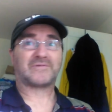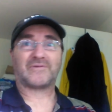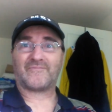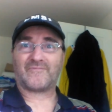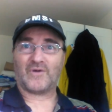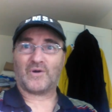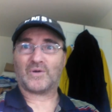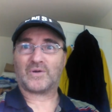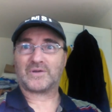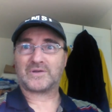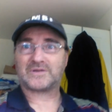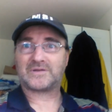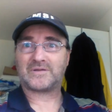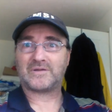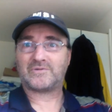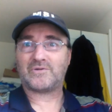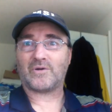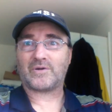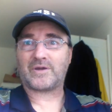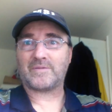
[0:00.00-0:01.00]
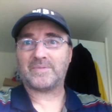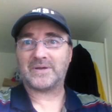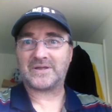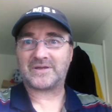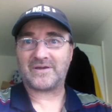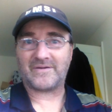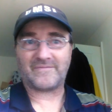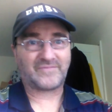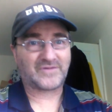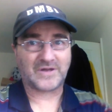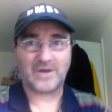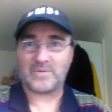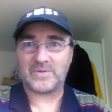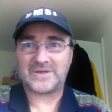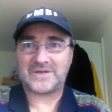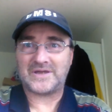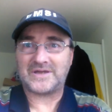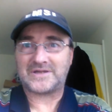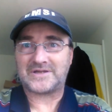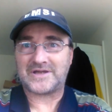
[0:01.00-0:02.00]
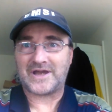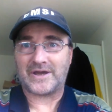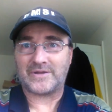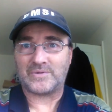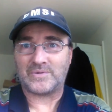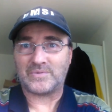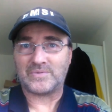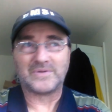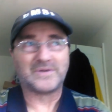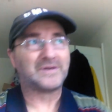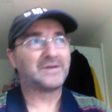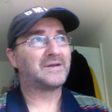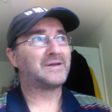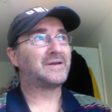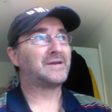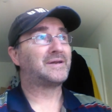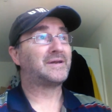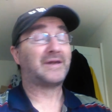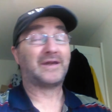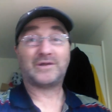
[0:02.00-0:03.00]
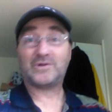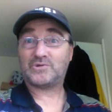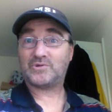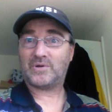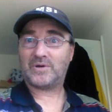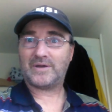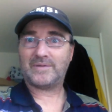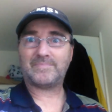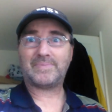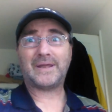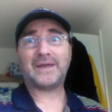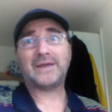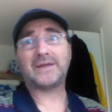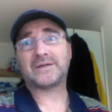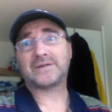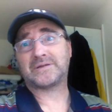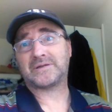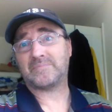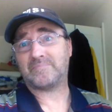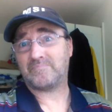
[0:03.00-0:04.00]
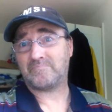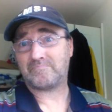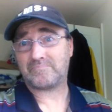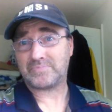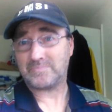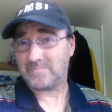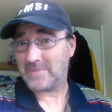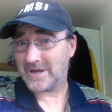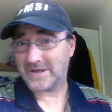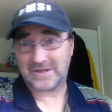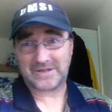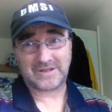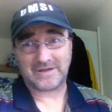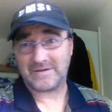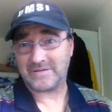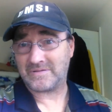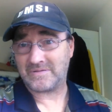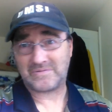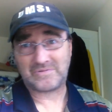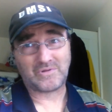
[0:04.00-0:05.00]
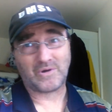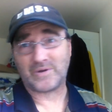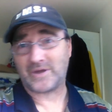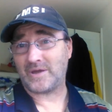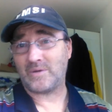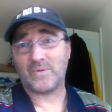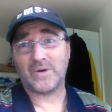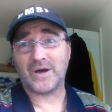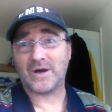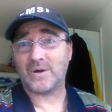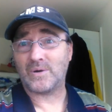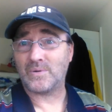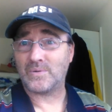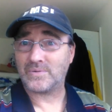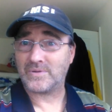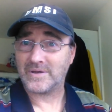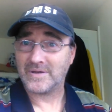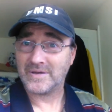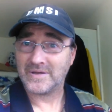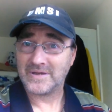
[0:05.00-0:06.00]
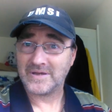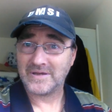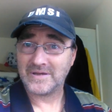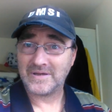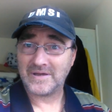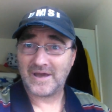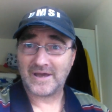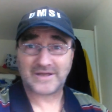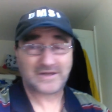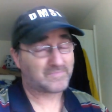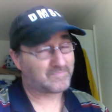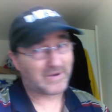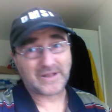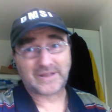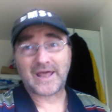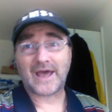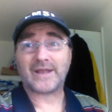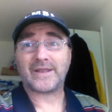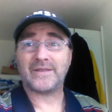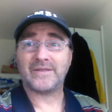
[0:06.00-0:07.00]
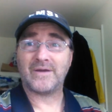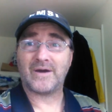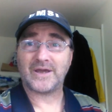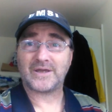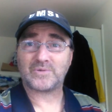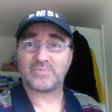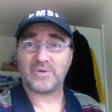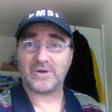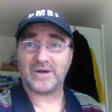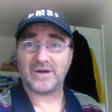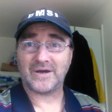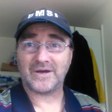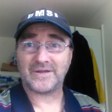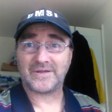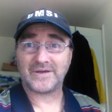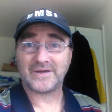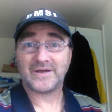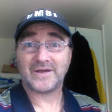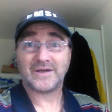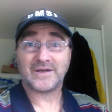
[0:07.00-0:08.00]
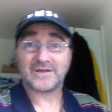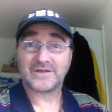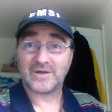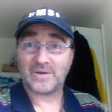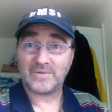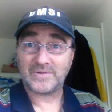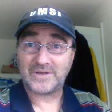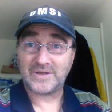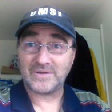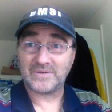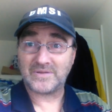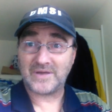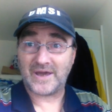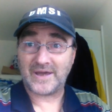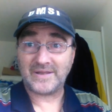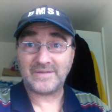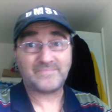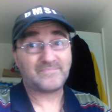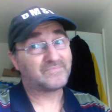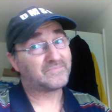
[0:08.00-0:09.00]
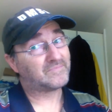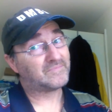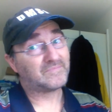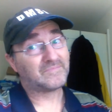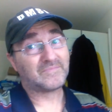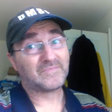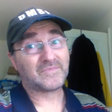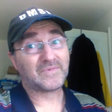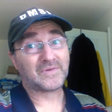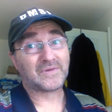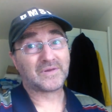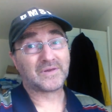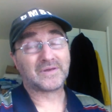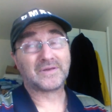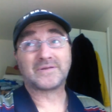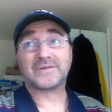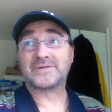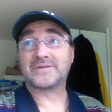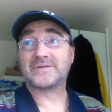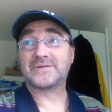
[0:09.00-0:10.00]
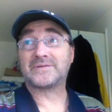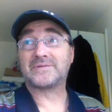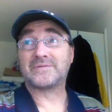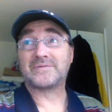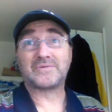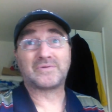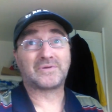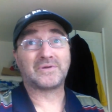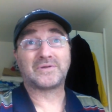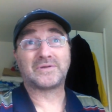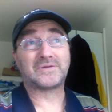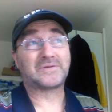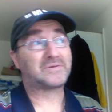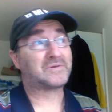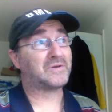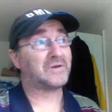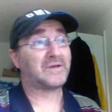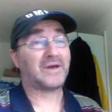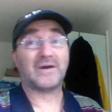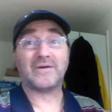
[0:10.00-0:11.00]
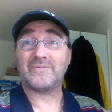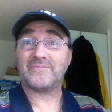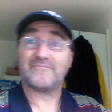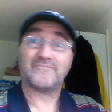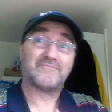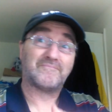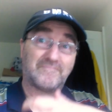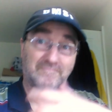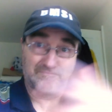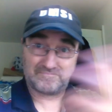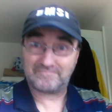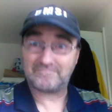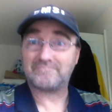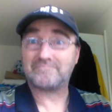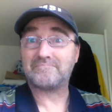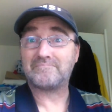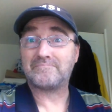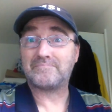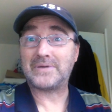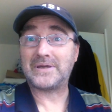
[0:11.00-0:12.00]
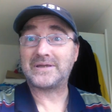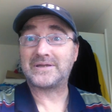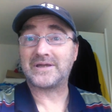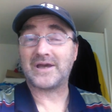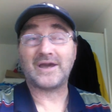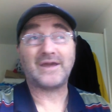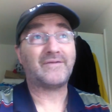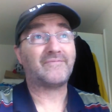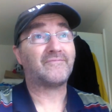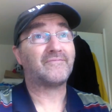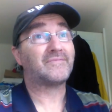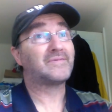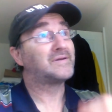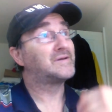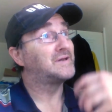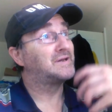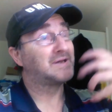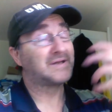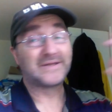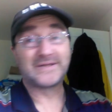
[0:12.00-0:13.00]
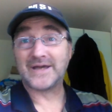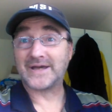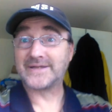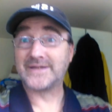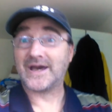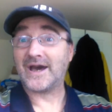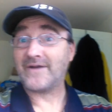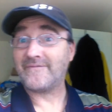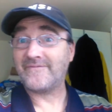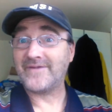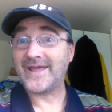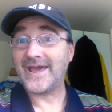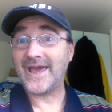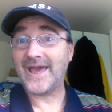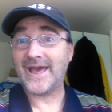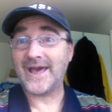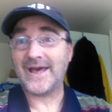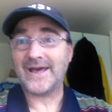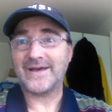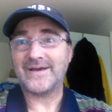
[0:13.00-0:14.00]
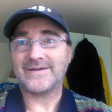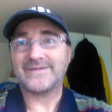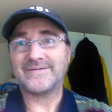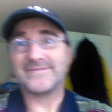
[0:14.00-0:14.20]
The vlogs, the documentative, so is this channel. Enjoy and please spread the doggy world and spread that nice word. So until then, good health, be safe. Ta-ta for now.